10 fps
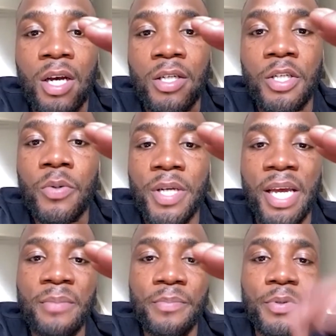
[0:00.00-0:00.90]
do a
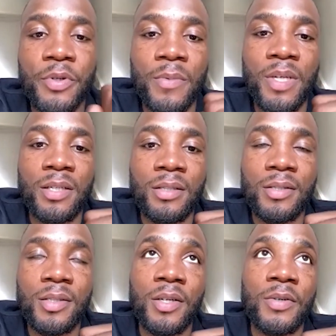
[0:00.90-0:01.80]
camp. You know what I mean?
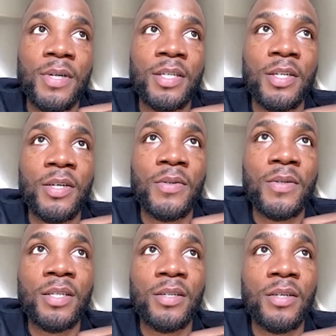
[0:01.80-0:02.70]
So I don't
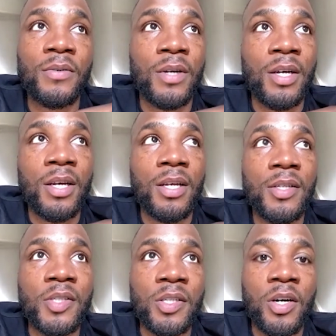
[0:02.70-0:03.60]
know.
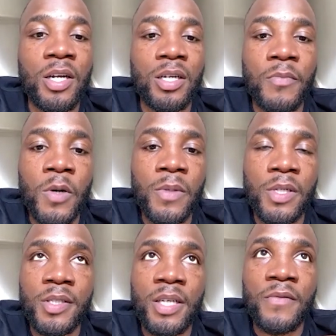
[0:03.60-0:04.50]
It's kind of hard at the moment
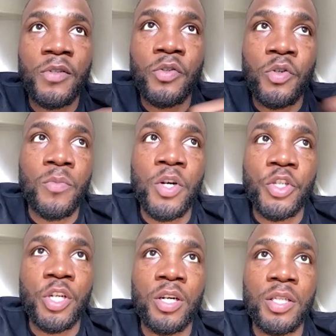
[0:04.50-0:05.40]
because I haven't done no
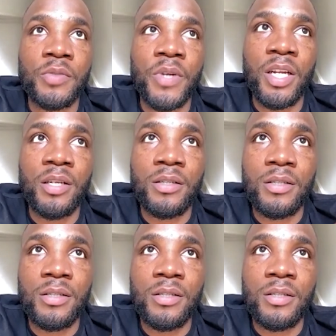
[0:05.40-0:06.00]
martial arts really